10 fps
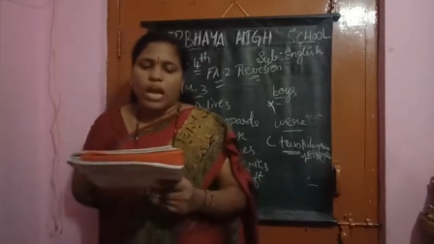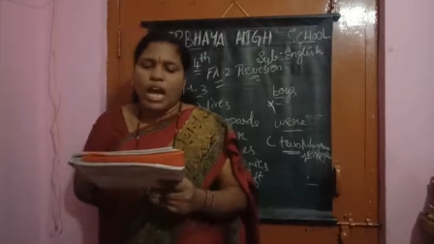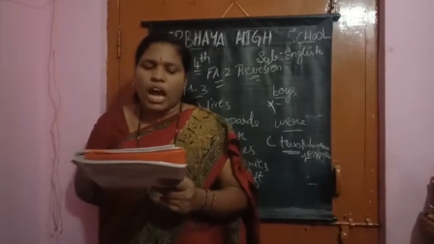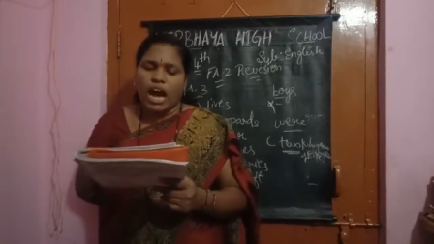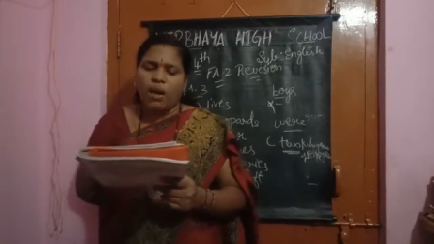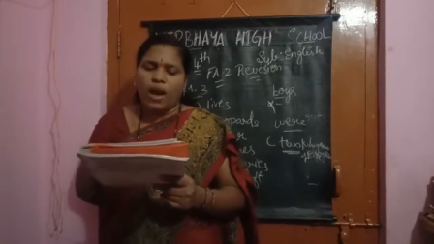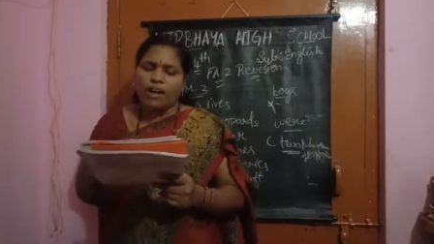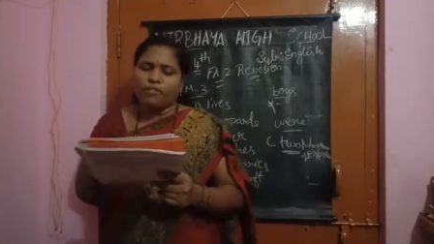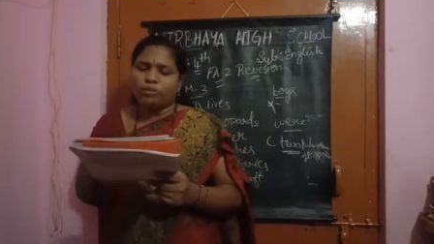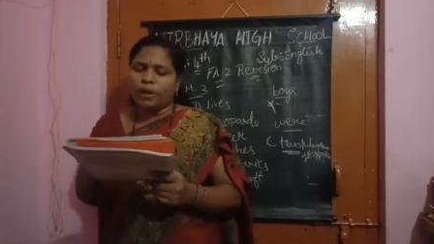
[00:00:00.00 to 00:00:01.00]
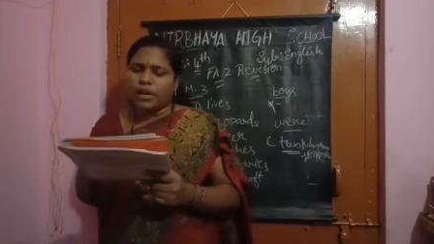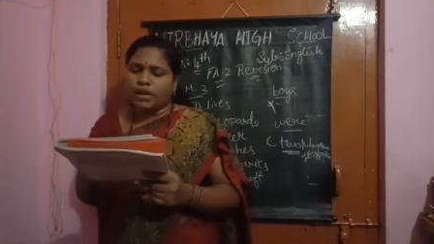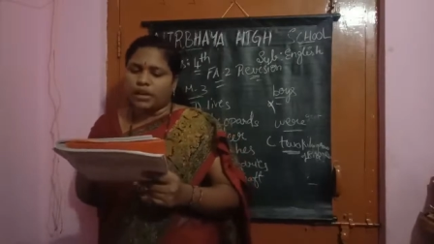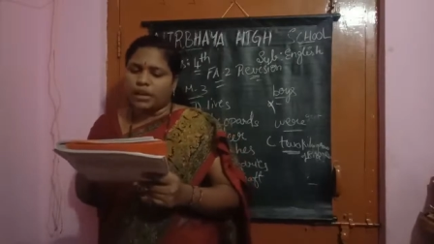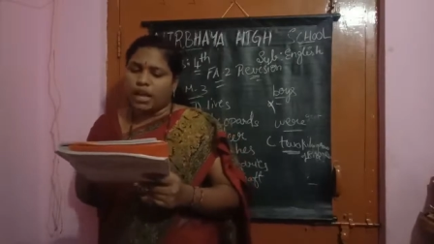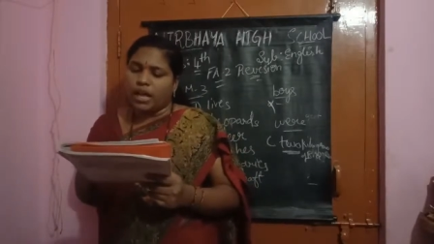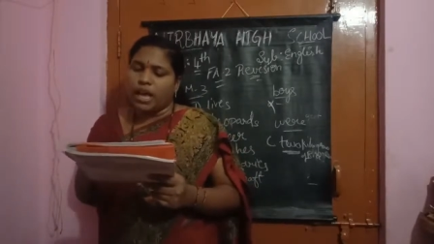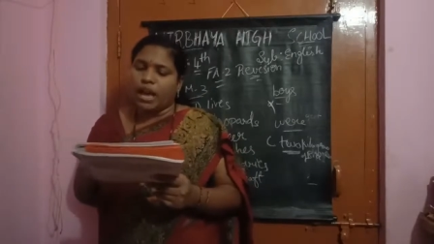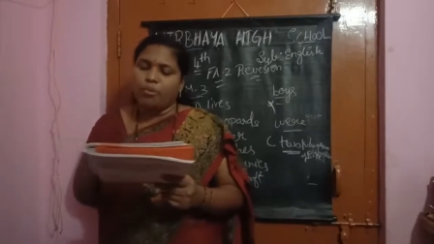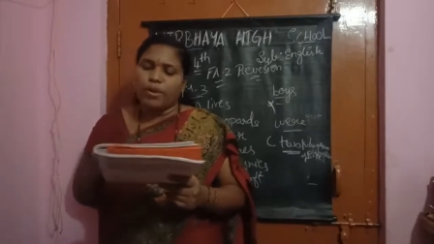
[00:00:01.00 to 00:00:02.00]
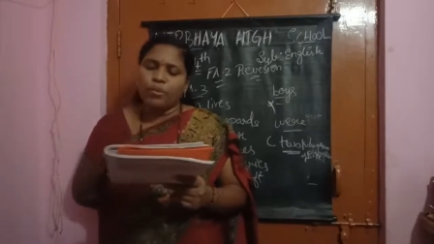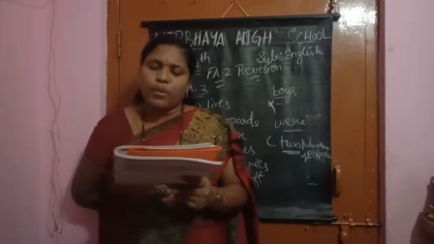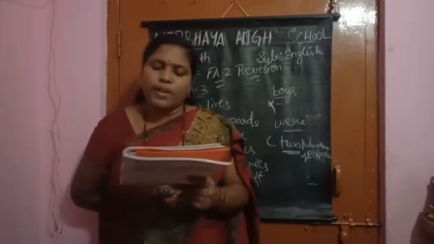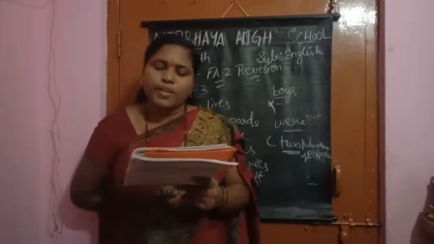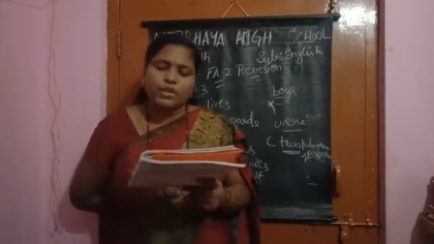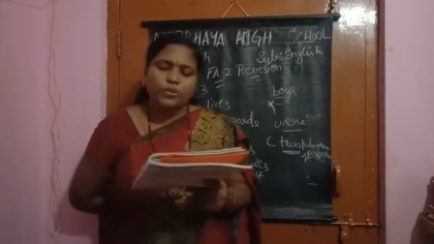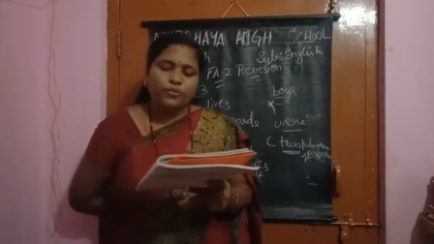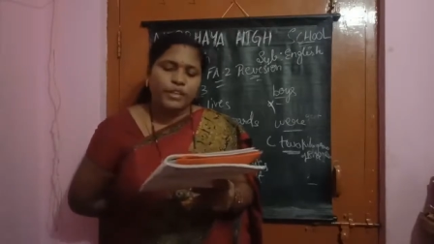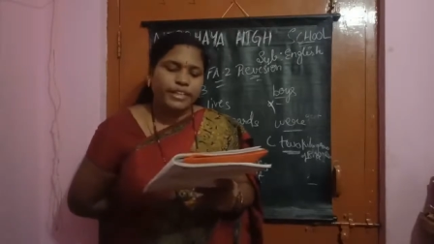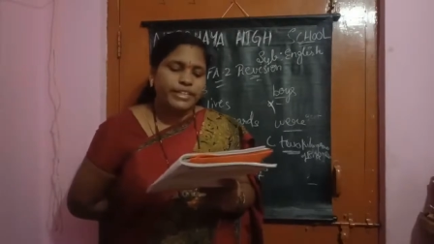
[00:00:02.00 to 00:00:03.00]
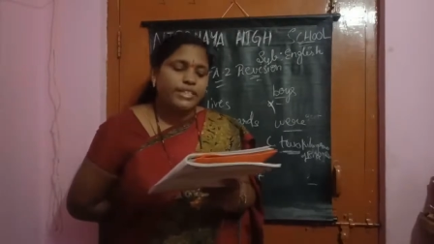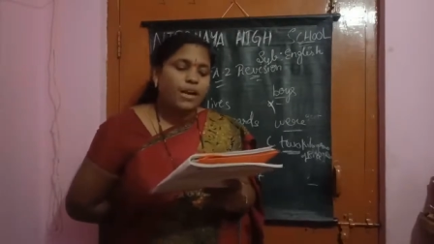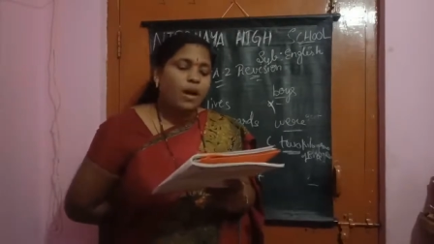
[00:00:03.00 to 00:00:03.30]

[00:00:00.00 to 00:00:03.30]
How have you been? I have been waiting to finish